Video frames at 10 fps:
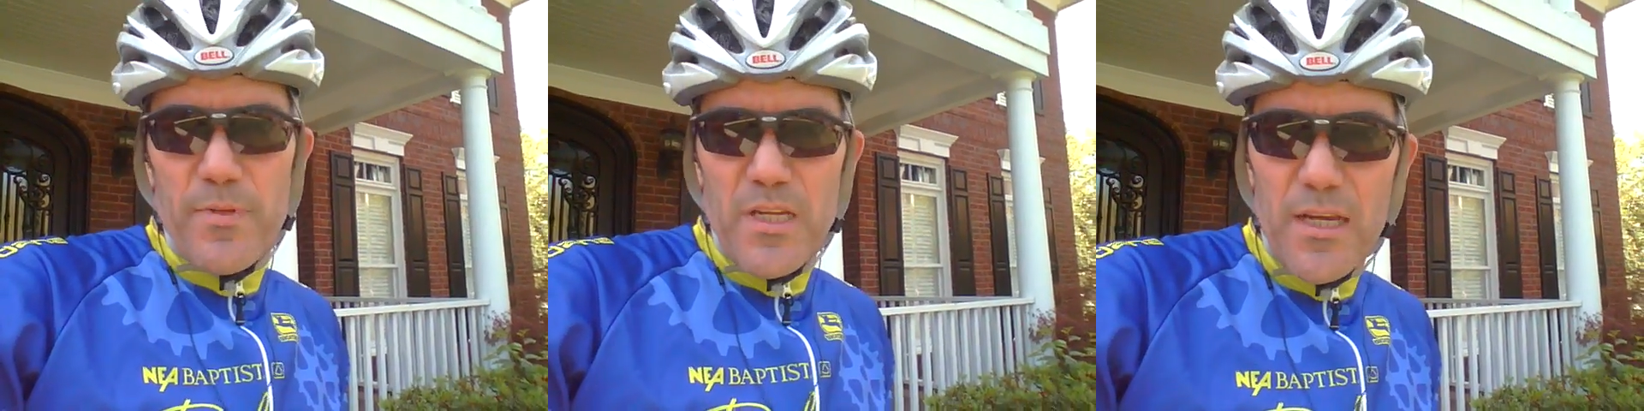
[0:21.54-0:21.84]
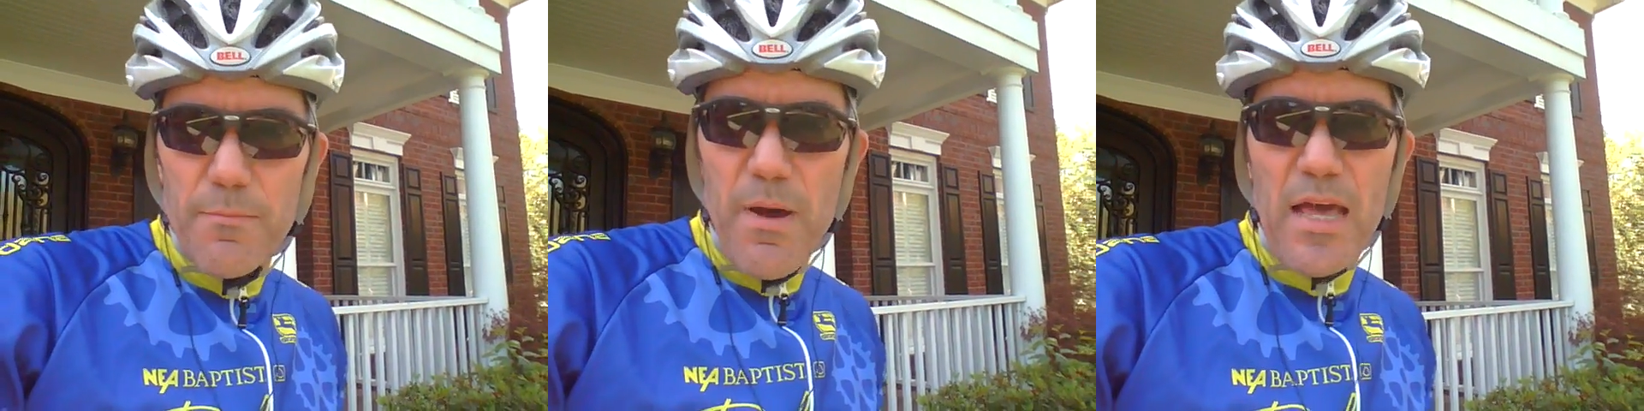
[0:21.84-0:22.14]

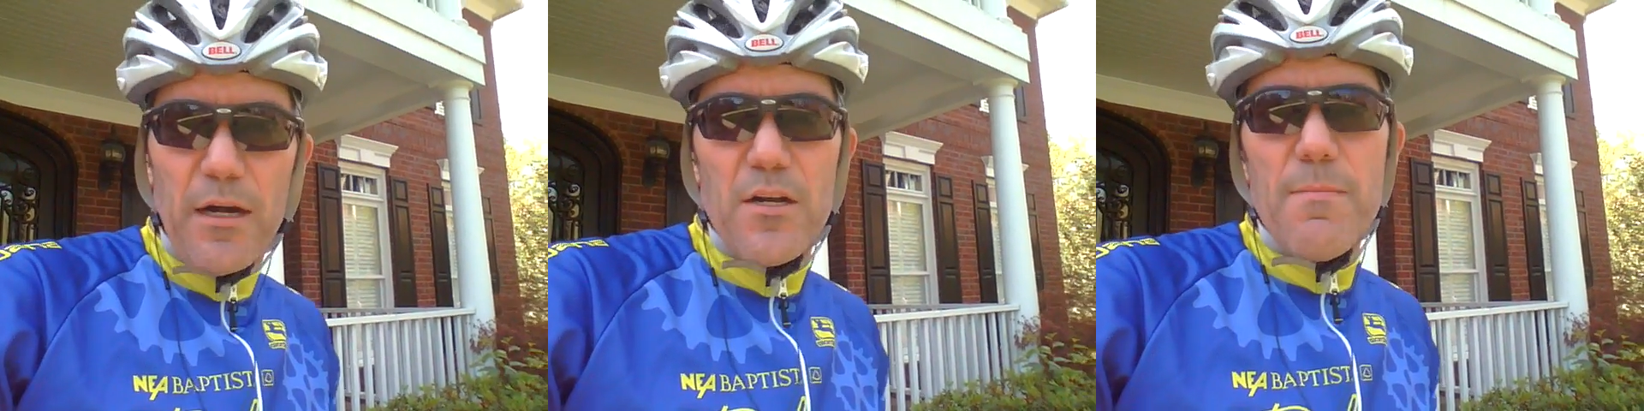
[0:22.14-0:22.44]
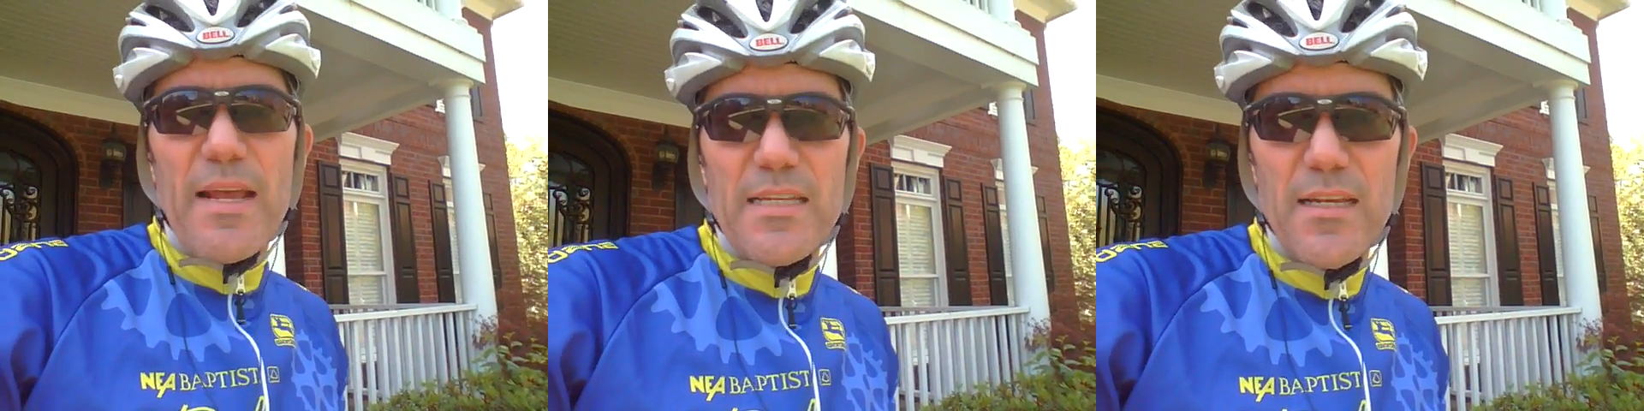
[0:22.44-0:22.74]
to get
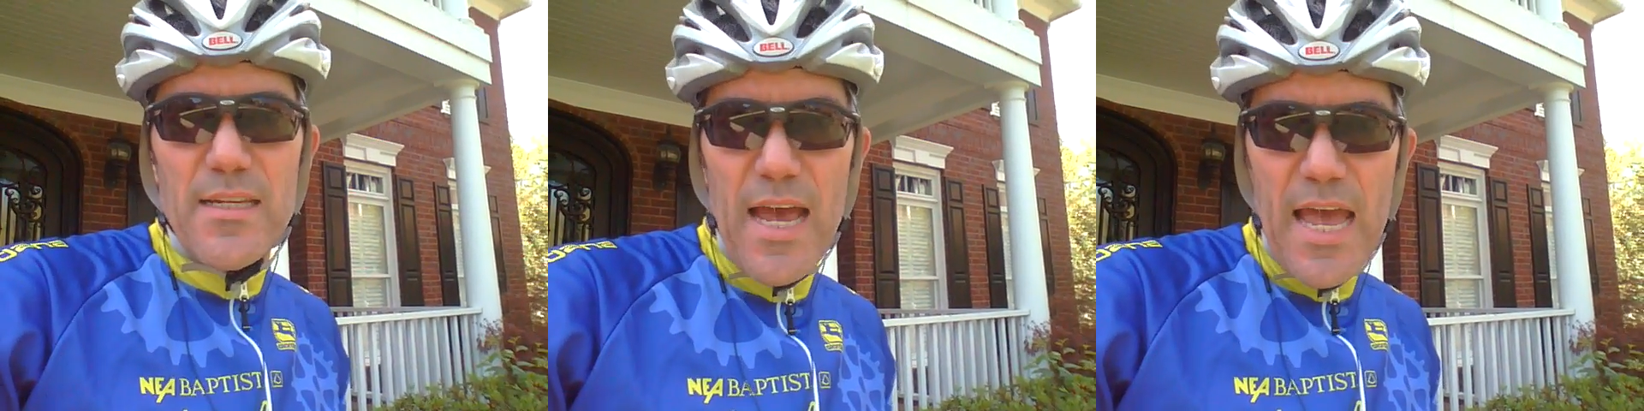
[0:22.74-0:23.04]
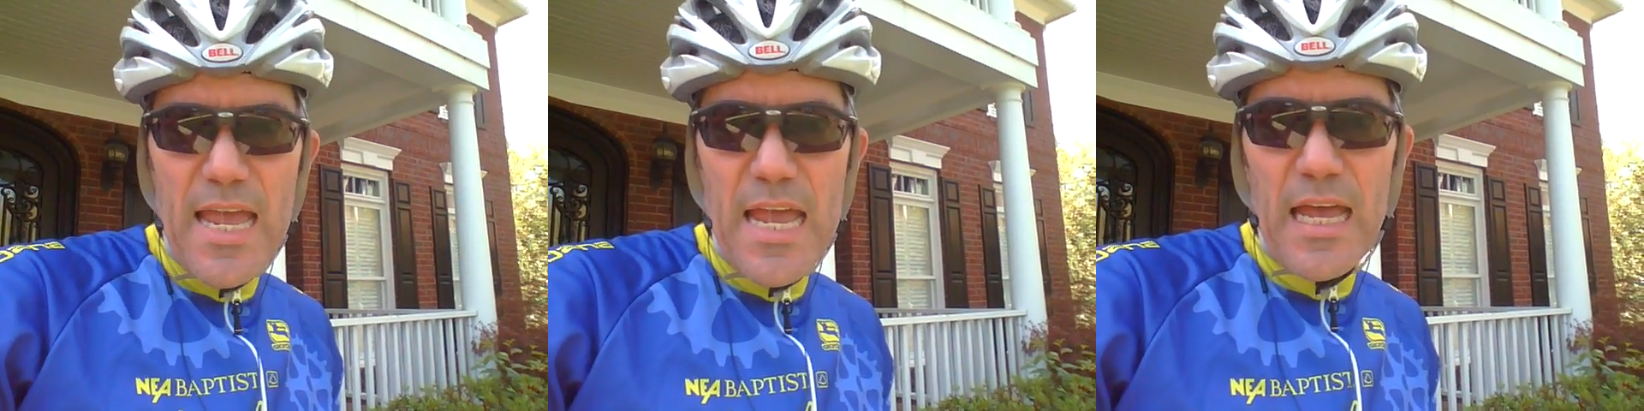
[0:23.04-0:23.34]
better, to make
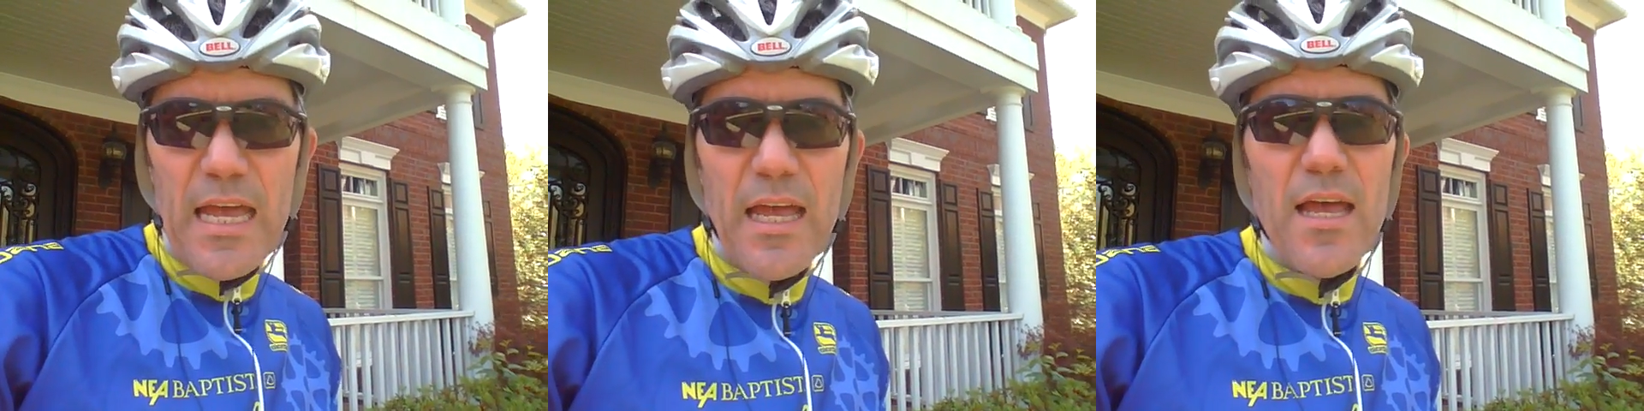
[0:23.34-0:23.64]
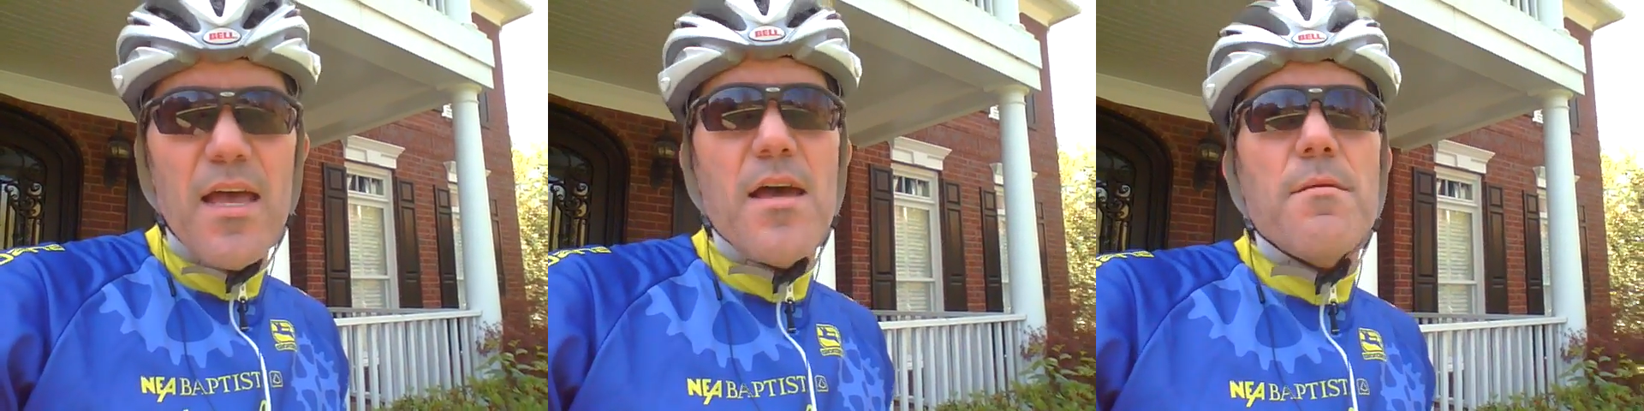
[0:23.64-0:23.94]
today
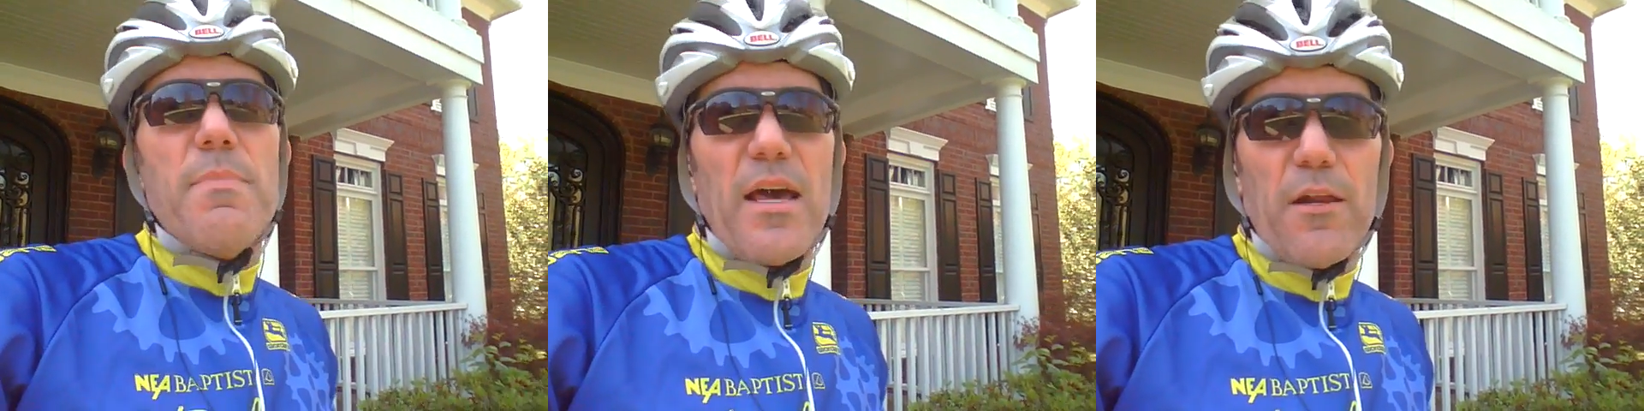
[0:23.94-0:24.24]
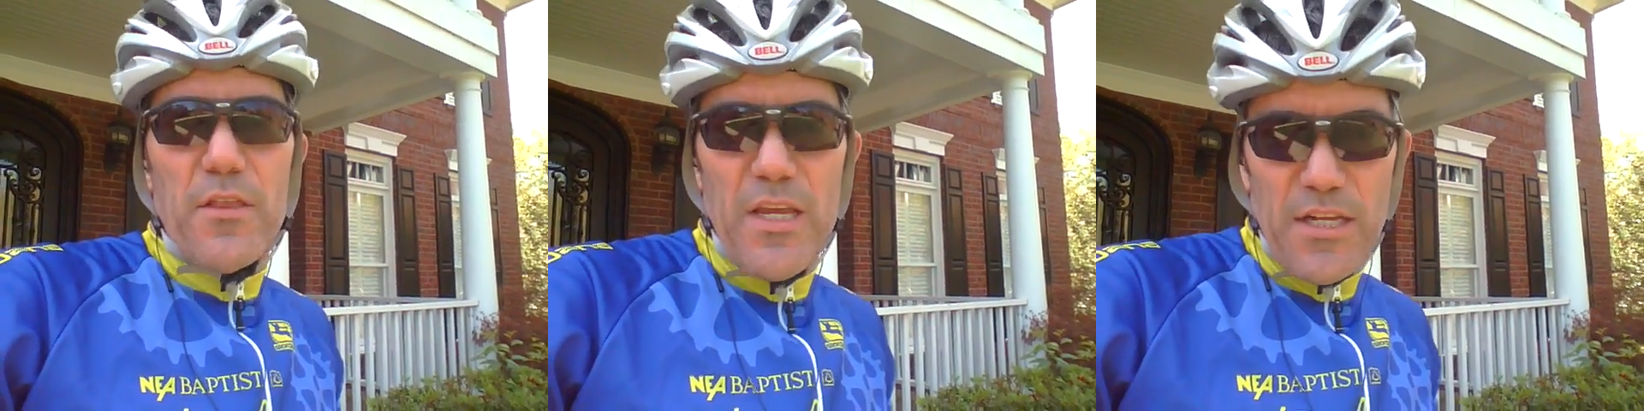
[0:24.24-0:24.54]

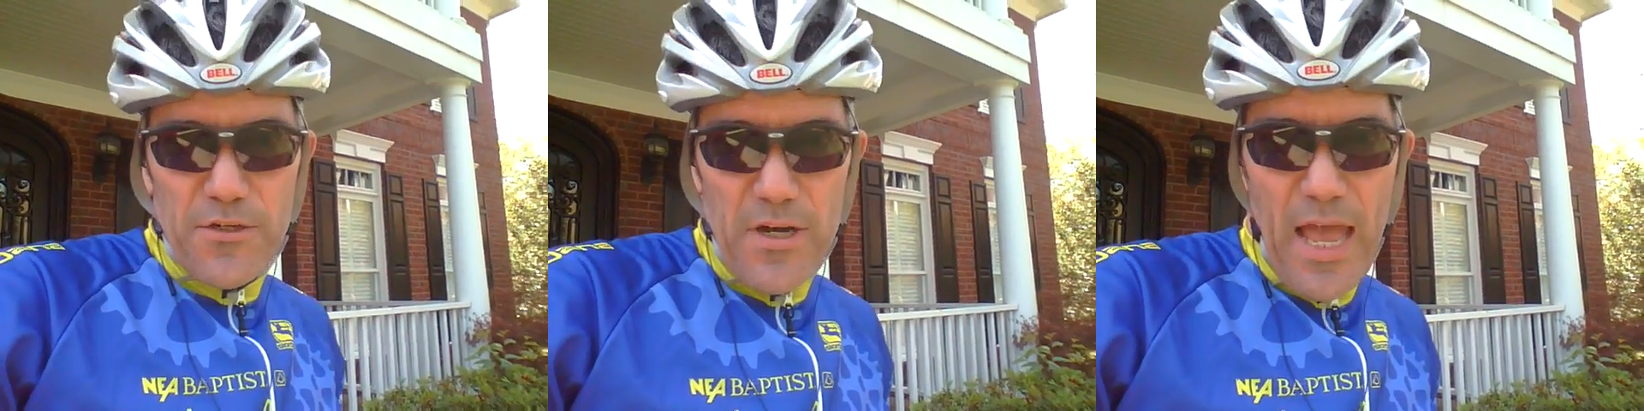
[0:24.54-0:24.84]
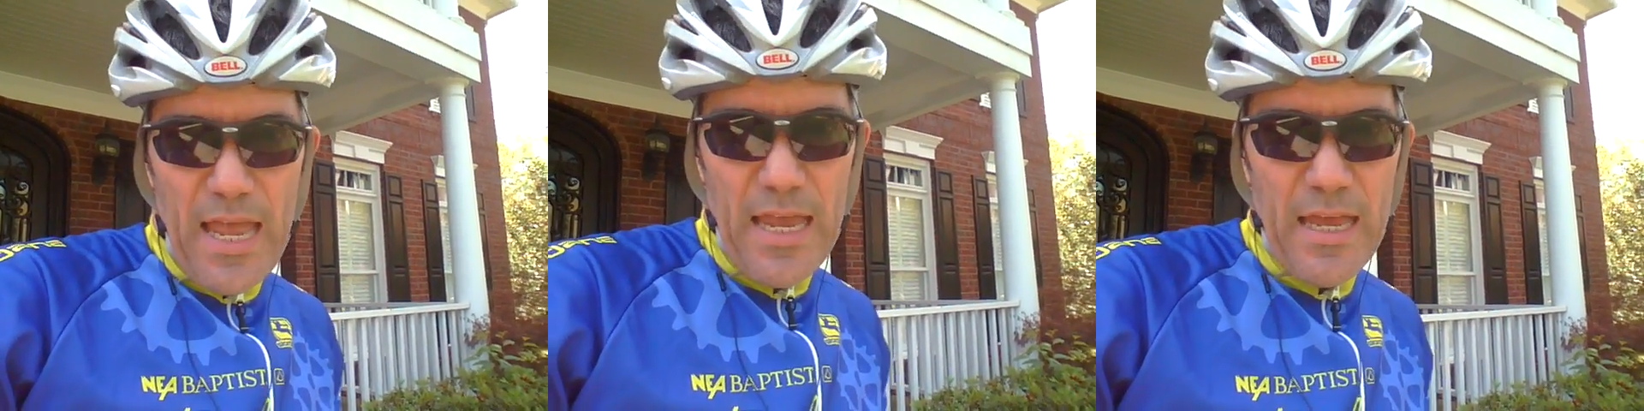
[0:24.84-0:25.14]
better than
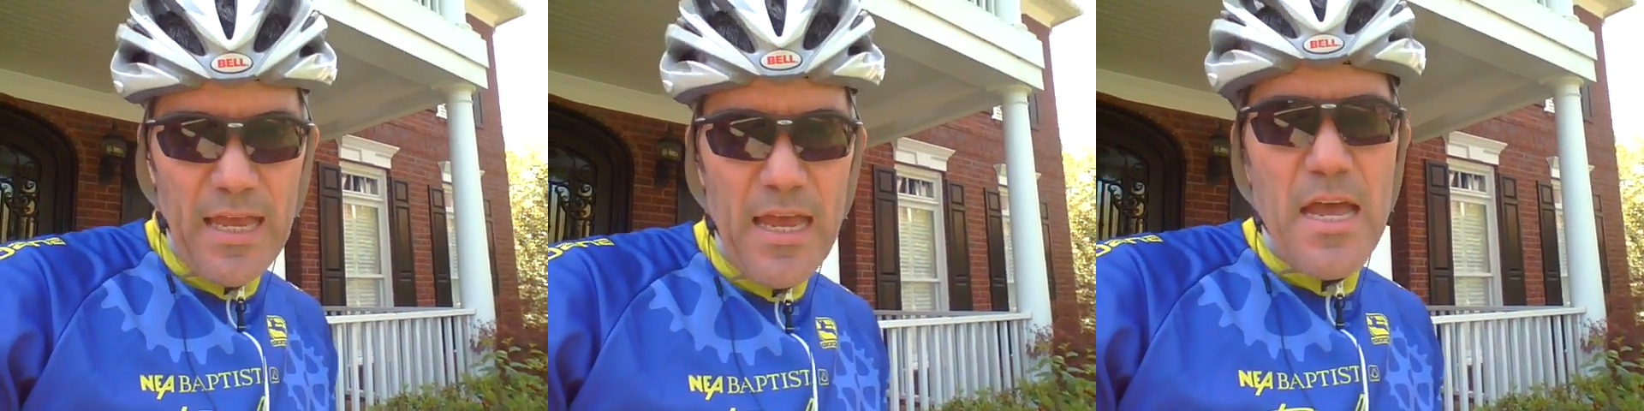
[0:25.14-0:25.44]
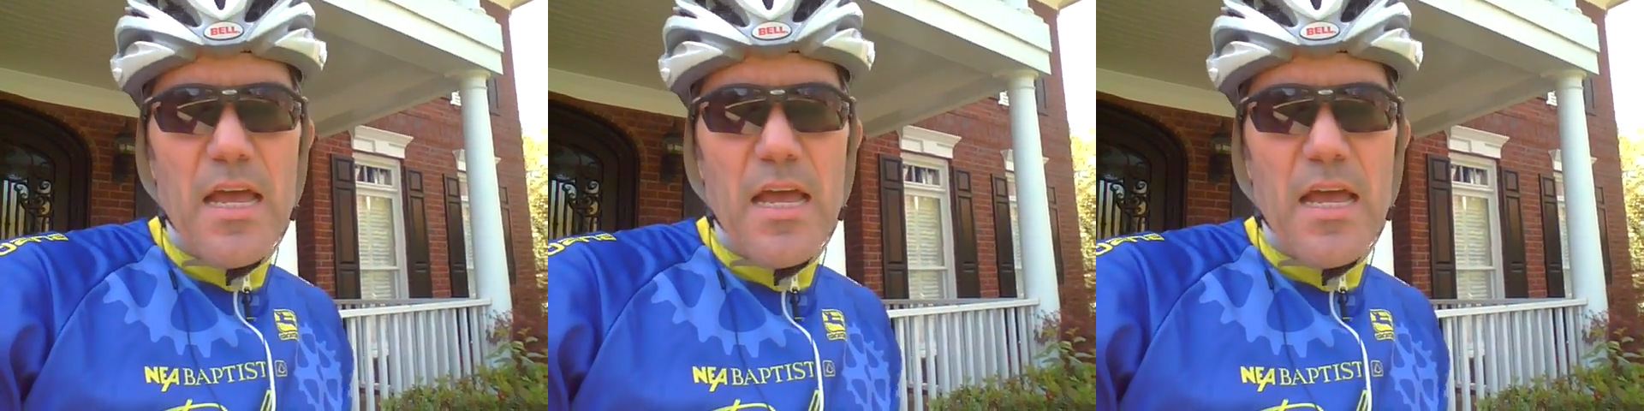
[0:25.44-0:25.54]
yesterday,